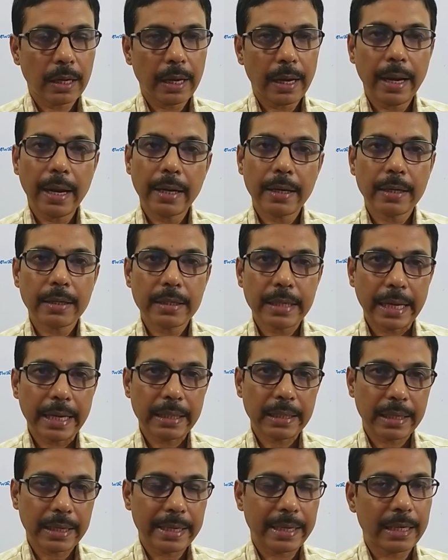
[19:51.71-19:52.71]

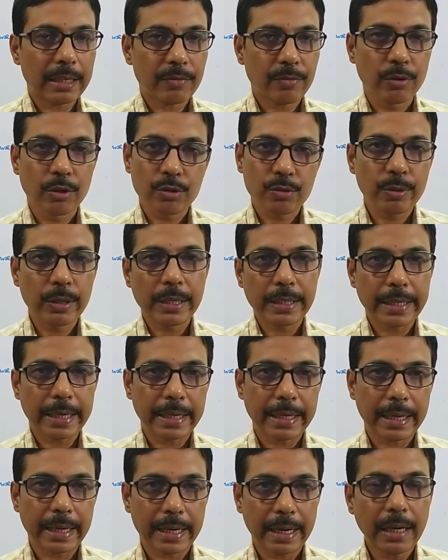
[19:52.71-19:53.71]
and forcefully
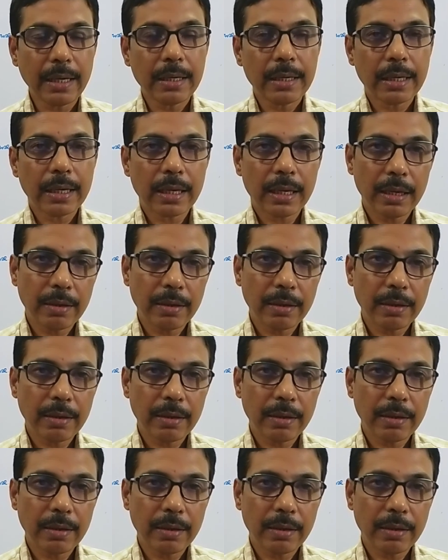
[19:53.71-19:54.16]
take the cat,